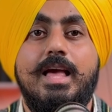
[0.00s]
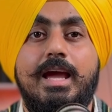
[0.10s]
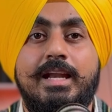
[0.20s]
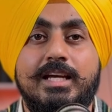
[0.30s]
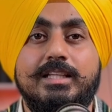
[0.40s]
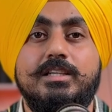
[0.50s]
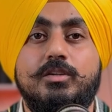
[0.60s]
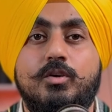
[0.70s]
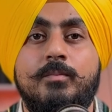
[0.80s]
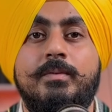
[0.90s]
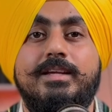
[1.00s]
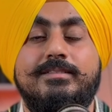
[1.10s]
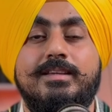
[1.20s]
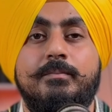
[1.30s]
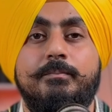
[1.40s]
Another common
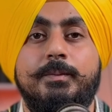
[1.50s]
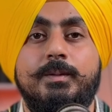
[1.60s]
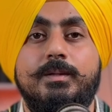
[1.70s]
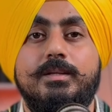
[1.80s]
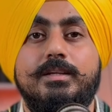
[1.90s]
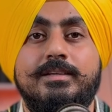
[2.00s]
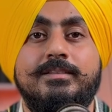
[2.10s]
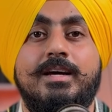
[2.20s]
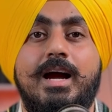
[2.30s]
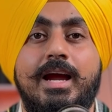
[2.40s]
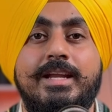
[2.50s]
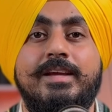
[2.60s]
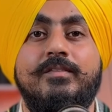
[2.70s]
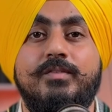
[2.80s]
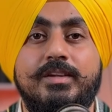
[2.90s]
example is
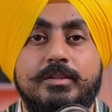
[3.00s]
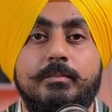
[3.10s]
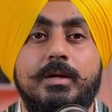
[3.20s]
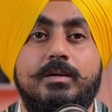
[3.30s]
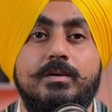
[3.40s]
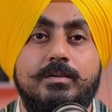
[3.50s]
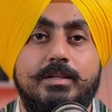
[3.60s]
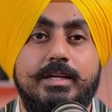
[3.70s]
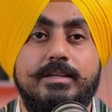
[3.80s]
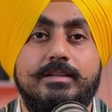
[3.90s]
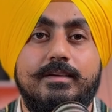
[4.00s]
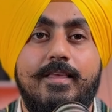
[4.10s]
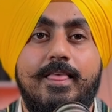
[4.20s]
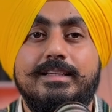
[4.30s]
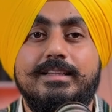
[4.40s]
hiding visible content.
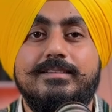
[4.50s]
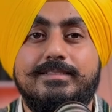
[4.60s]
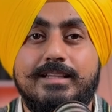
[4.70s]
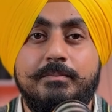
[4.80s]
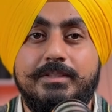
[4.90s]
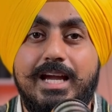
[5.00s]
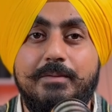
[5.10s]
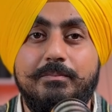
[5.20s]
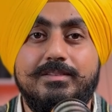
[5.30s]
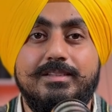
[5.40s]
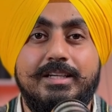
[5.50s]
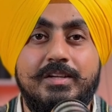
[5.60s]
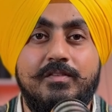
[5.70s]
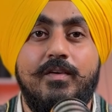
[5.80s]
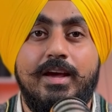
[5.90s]
Sometimes
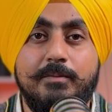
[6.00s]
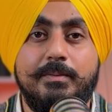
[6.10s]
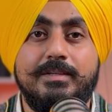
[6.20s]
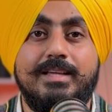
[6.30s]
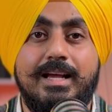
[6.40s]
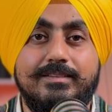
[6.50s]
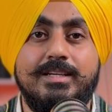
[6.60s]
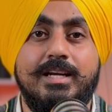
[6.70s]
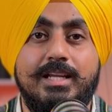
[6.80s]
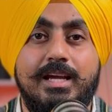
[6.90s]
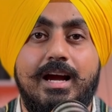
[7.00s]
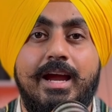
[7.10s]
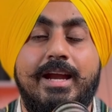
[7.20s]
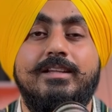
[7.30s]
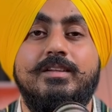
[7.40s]
developers accidentally
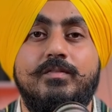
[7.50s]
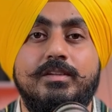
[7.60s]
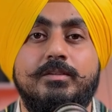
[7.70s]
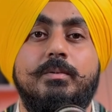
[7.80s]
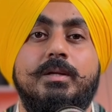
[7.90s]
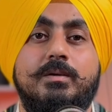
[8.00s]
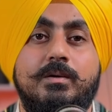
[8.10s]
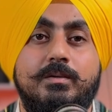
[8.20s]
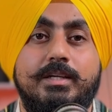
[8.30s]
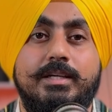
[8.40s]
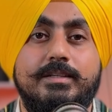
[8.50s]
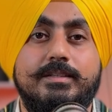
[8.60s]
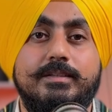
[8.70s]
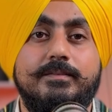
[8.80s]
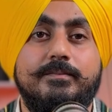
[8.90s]
hide the visible content.